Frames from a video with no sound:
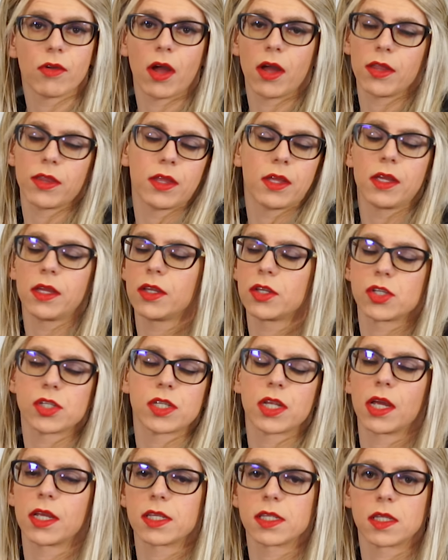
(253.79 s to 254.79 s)
I think it just
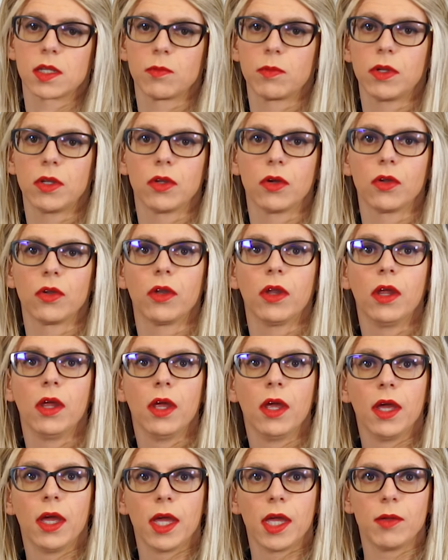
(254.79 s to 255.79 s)
has to be done.
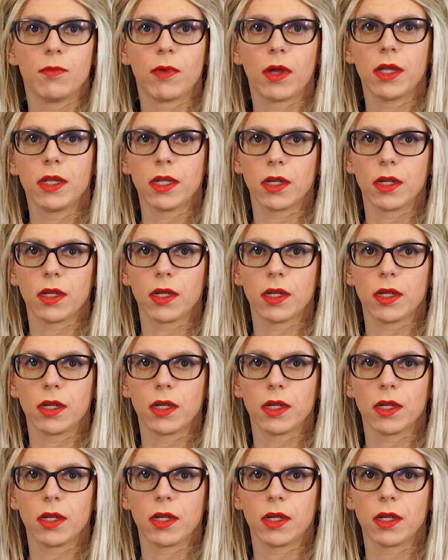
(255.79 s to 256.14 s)
It made